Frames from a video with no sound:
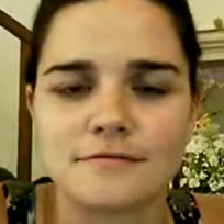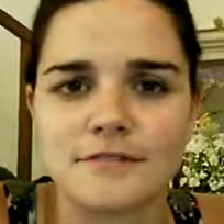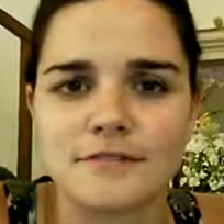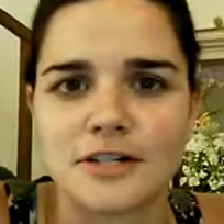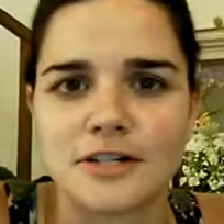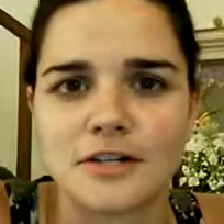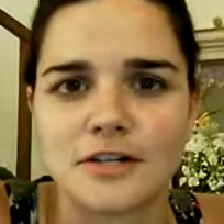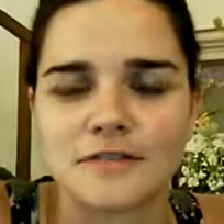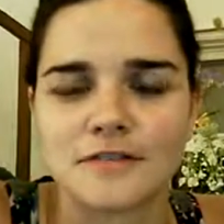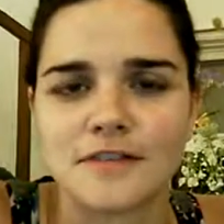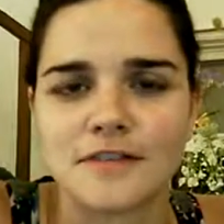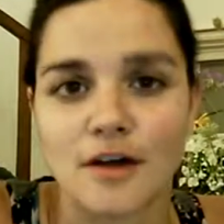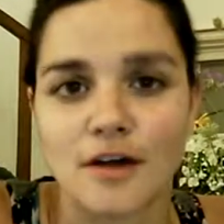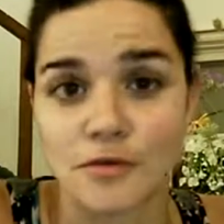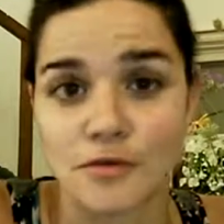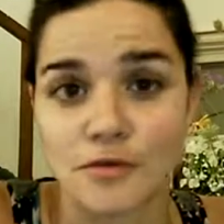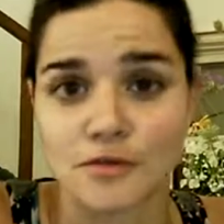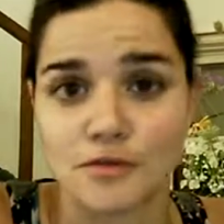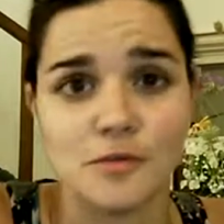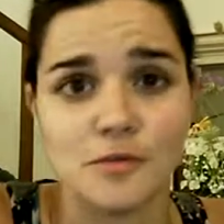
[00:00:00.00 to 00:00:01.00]
you know, the
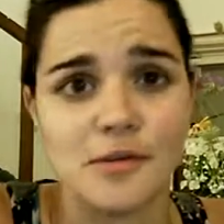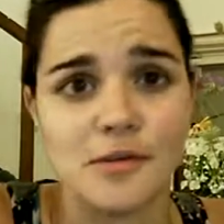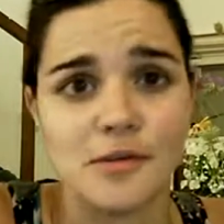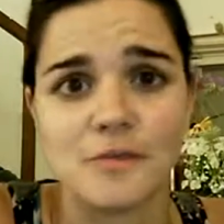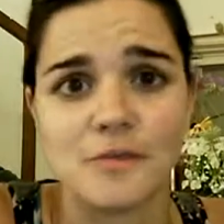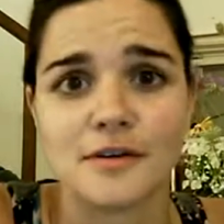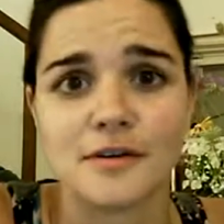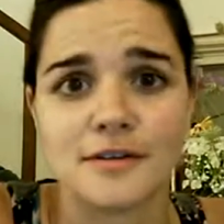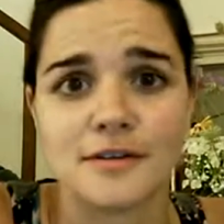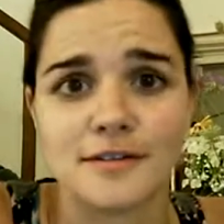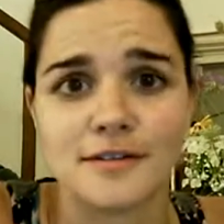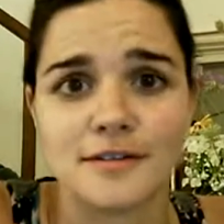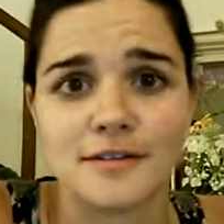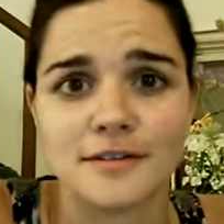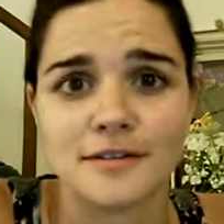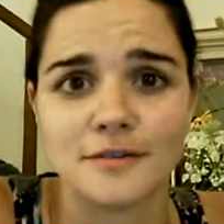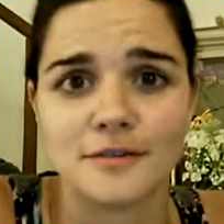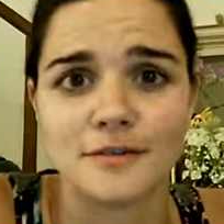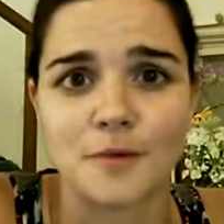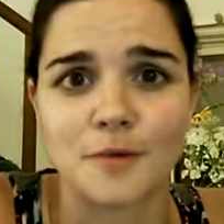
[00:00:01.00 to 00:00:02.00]
other 2 people that
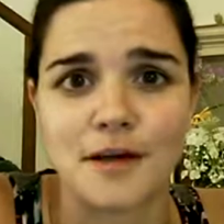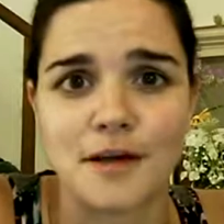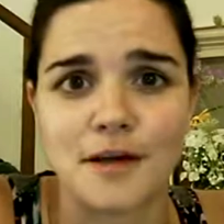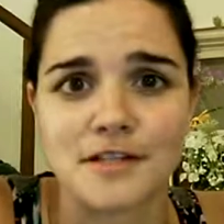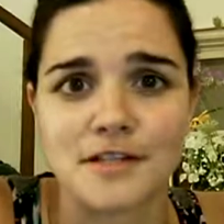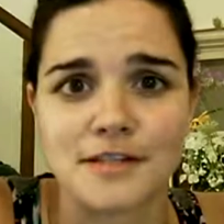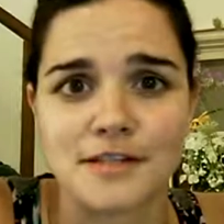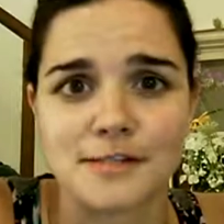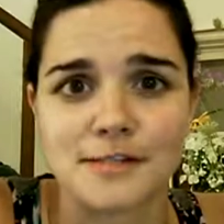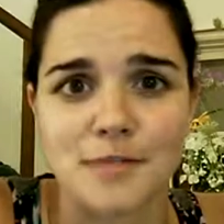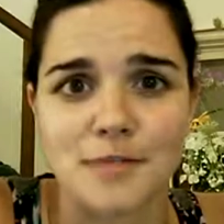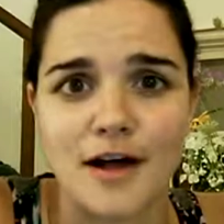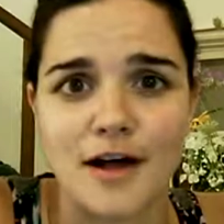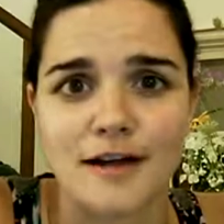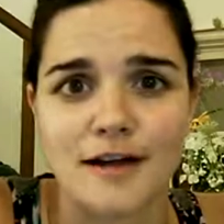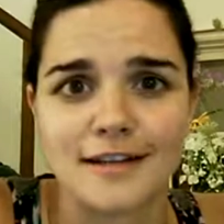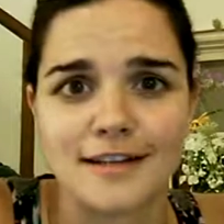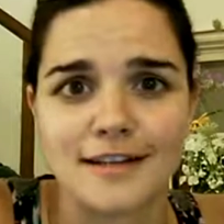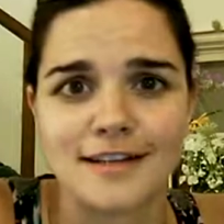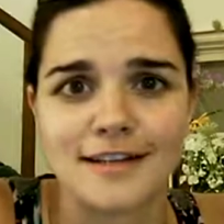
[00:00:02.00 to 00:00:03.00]
are watching this
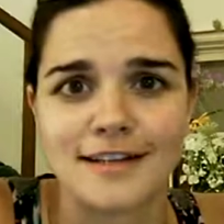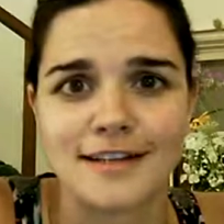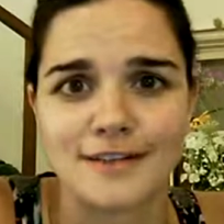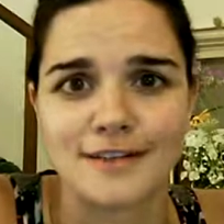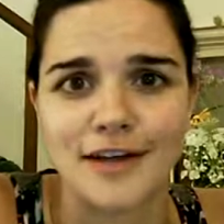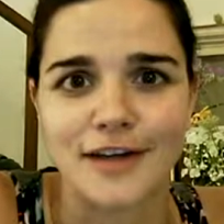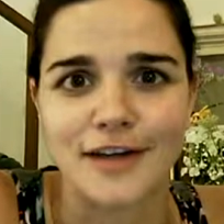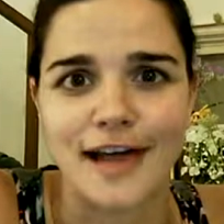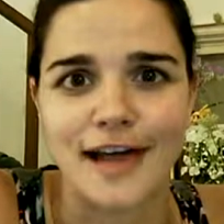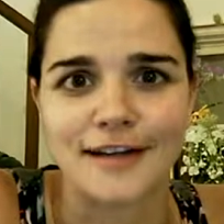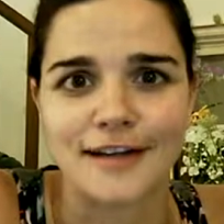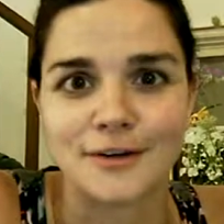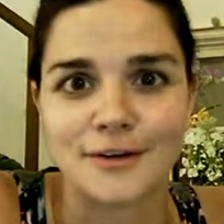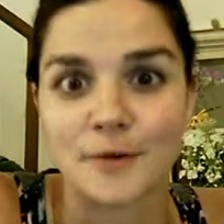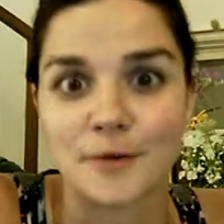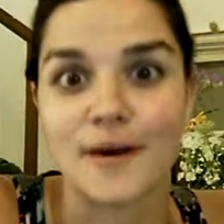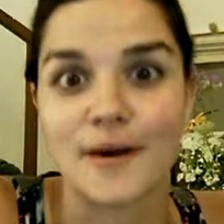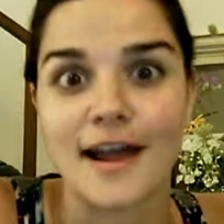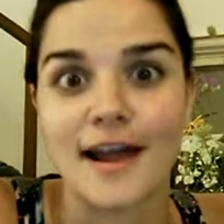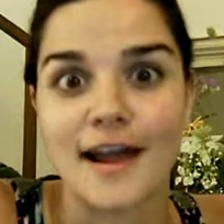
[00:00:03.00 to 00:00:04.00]
blog can look at it,
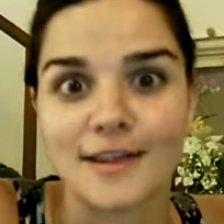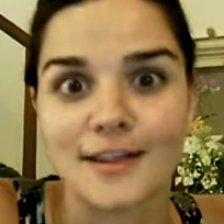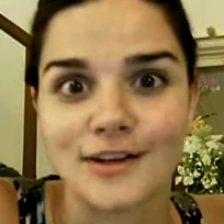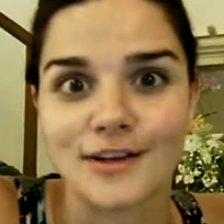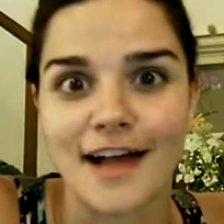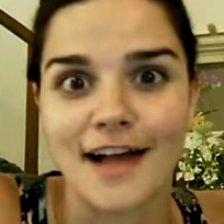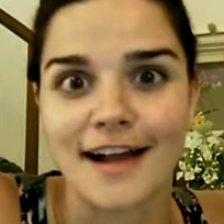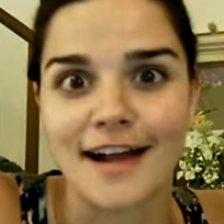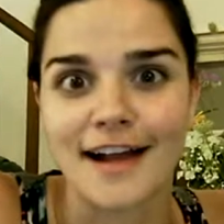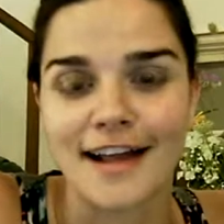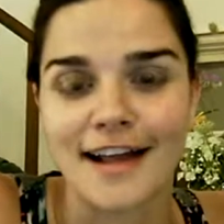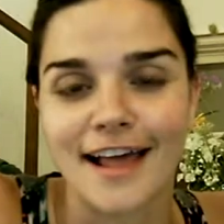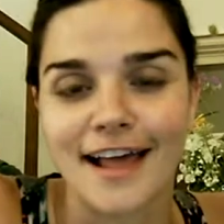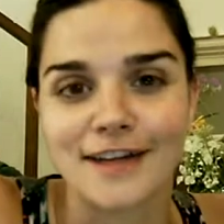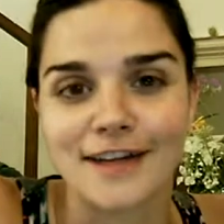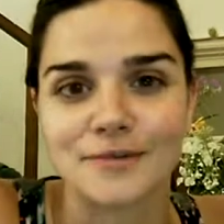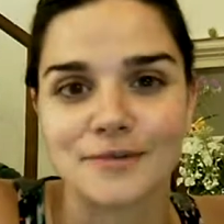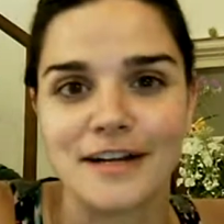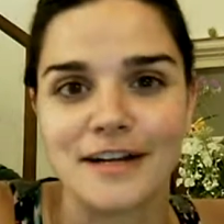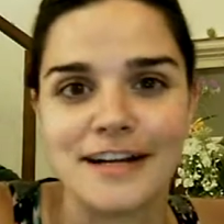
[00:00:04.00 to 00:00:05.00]
or where I can look at it again
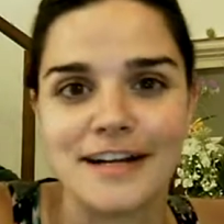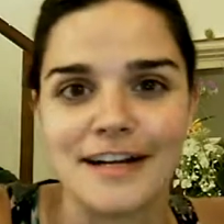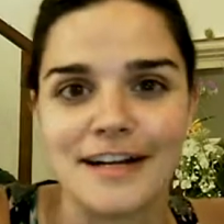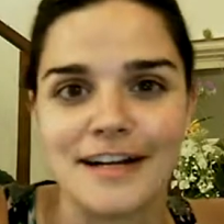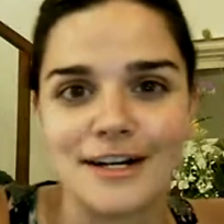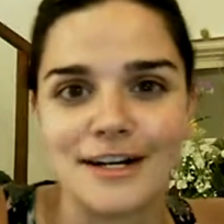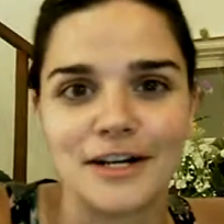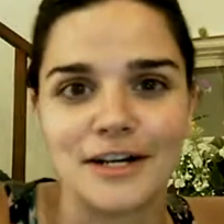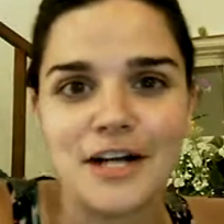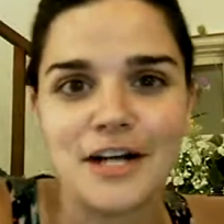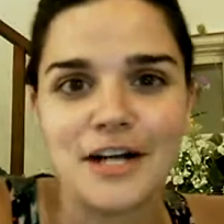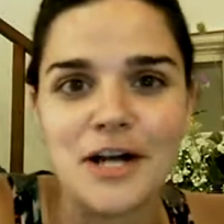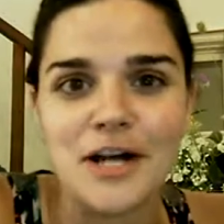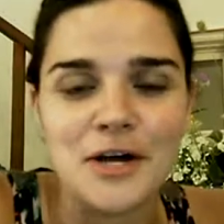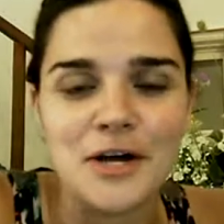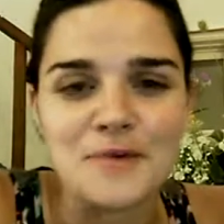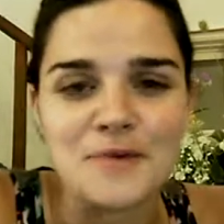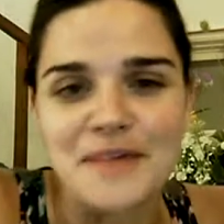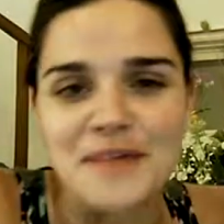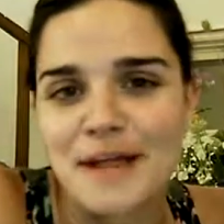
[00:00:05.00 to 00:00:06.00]
and read it here
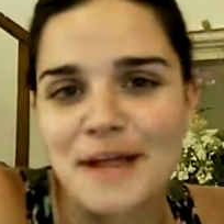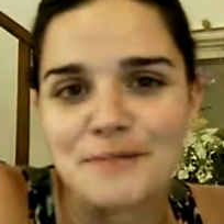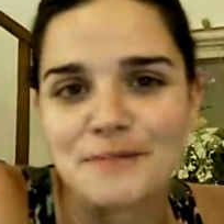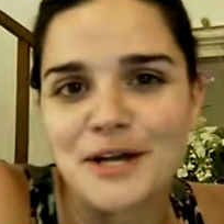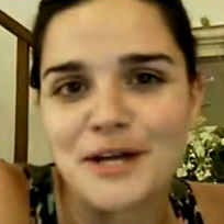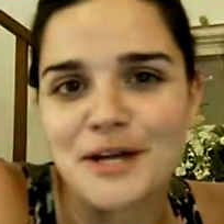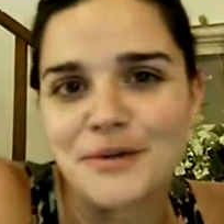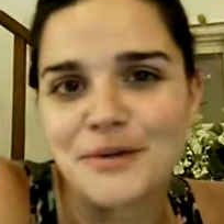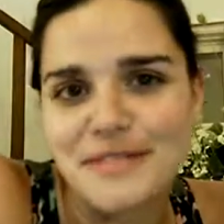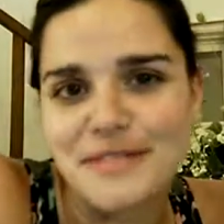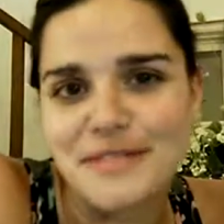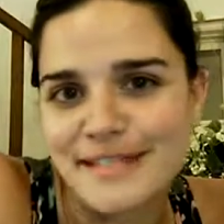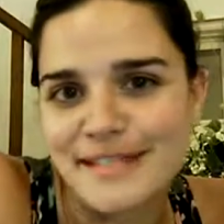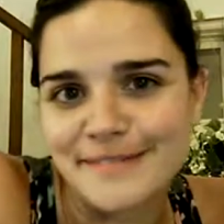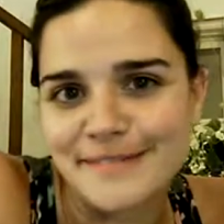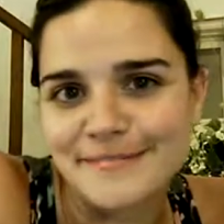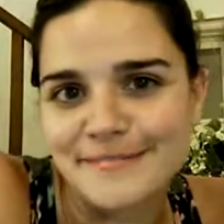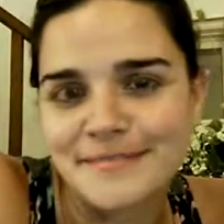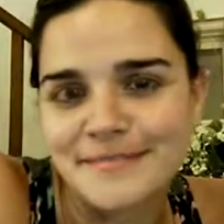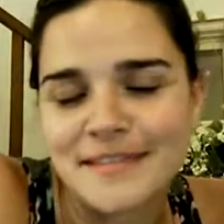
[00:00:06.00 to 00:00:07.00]
when I'm
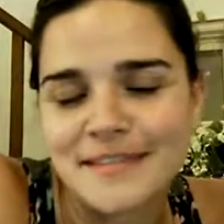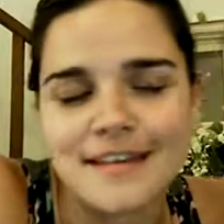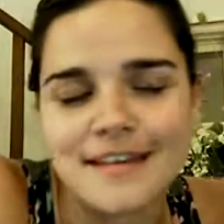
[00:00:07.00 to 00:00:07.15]
lonesome.